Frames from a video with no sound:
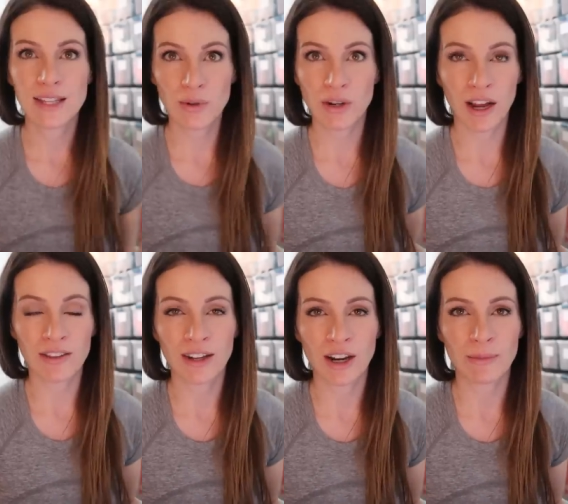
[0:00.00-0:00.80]
These were an
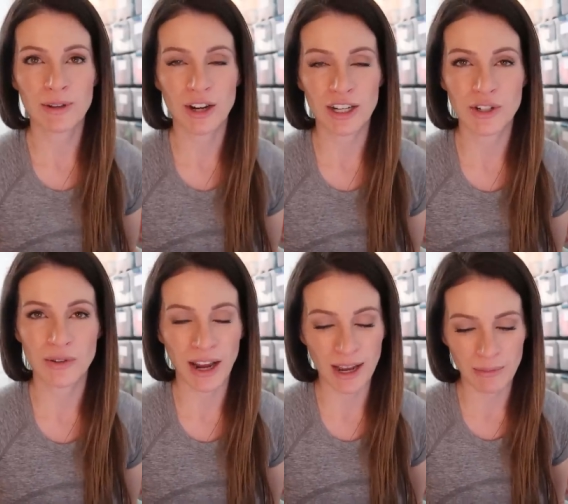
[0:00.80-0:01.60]
online arbitrage
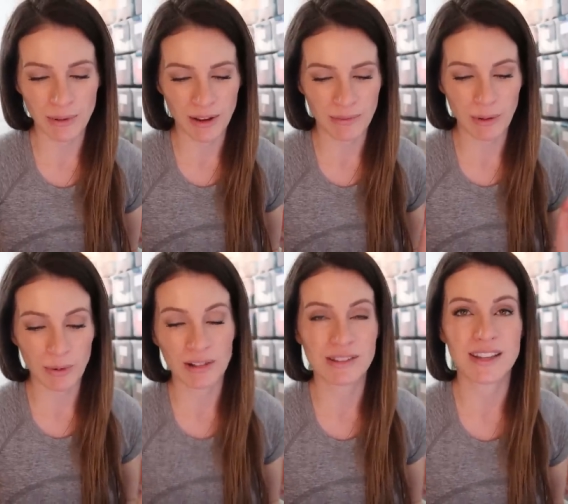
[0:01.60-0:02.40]
grab, and they
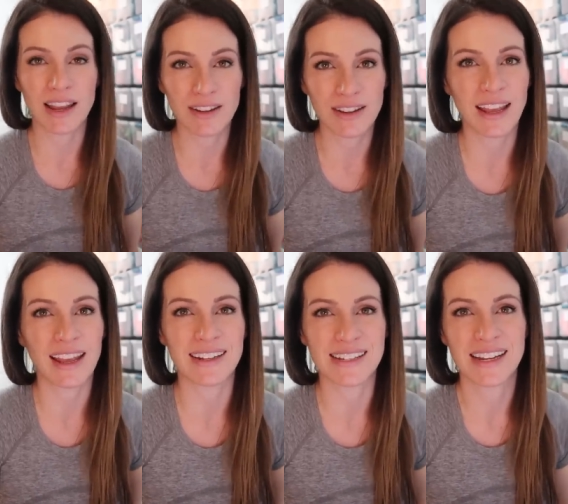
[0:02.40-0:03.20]
were on sale,
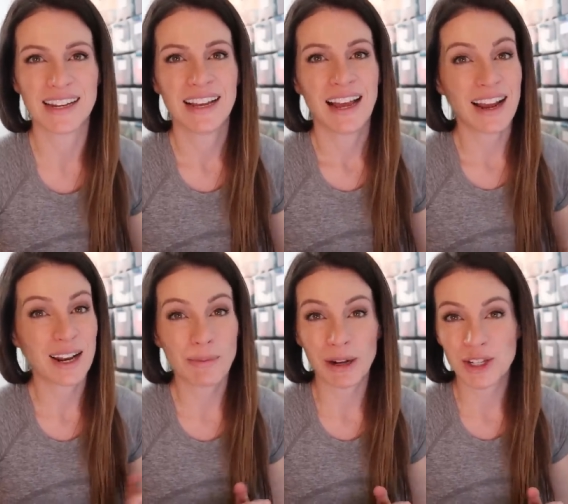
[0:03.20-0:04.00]
and I
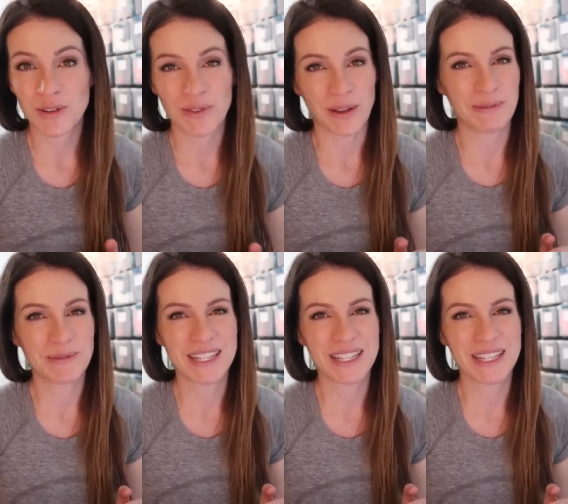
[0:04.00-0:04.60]
got a bunch of them.